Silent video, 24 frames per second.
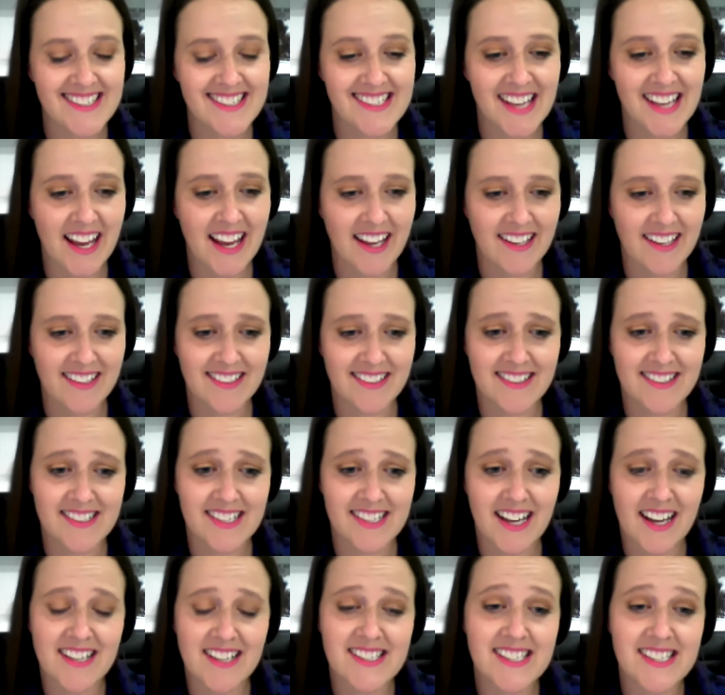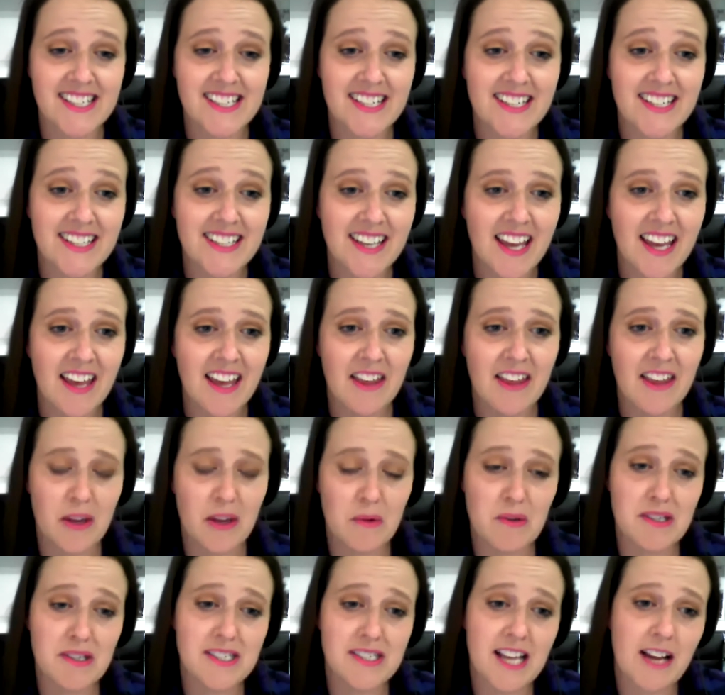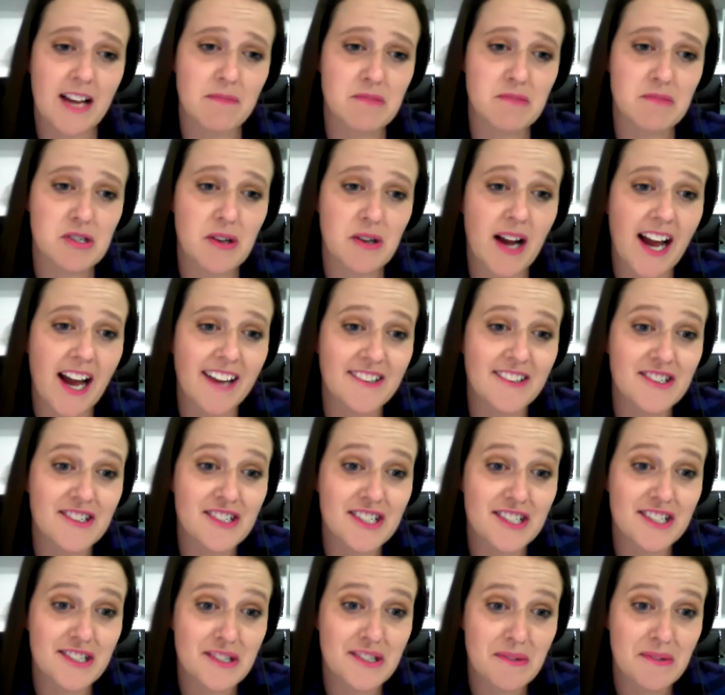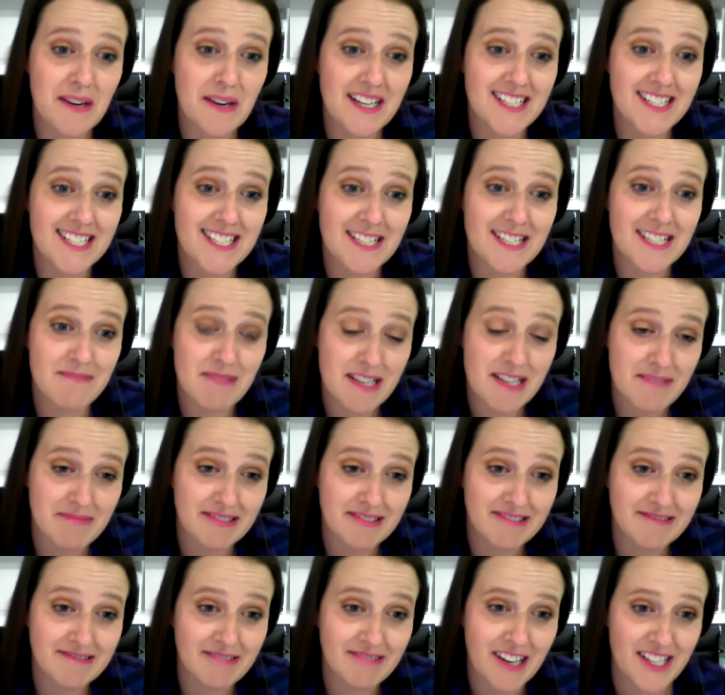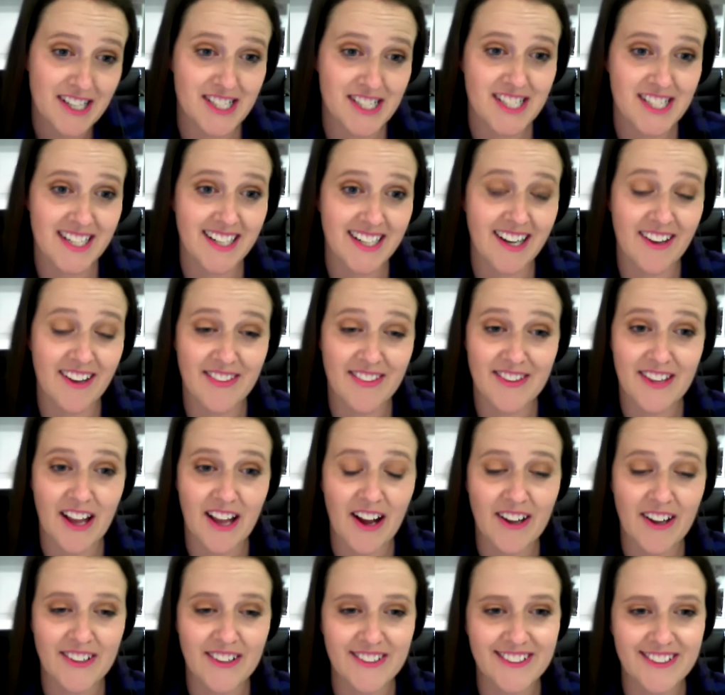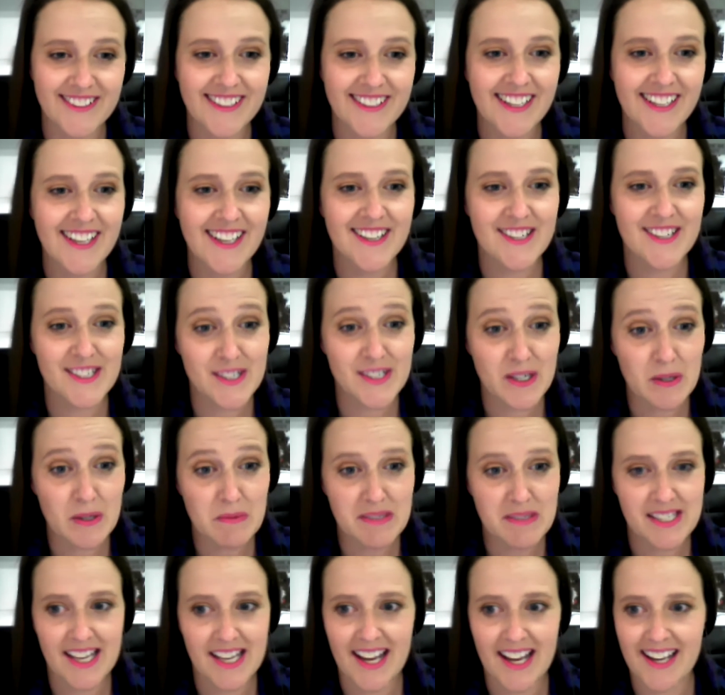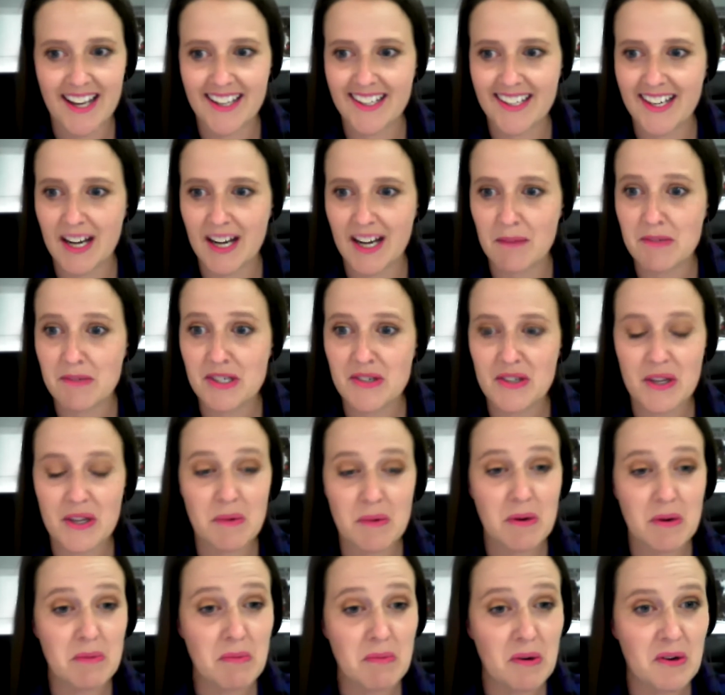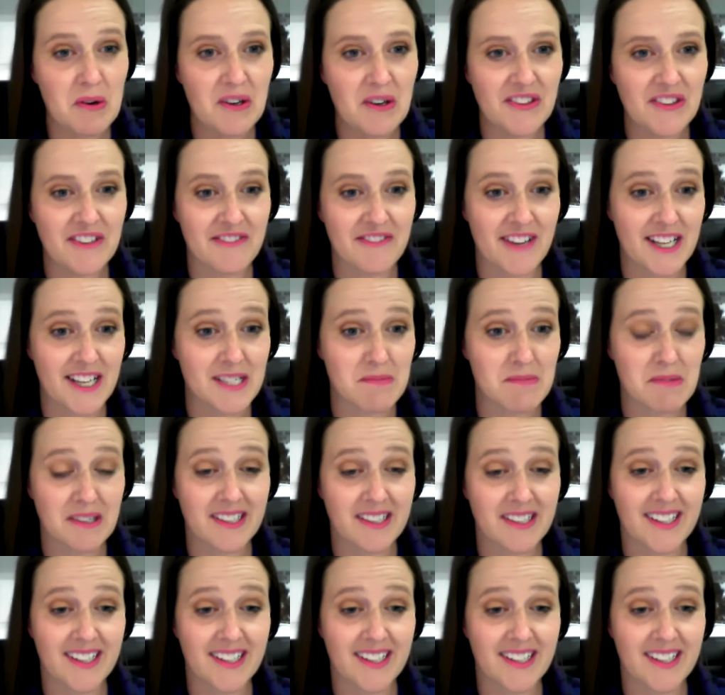And I see there was up to 120 people watching on the Zoom side, and I'm sure there were more on the Facebook.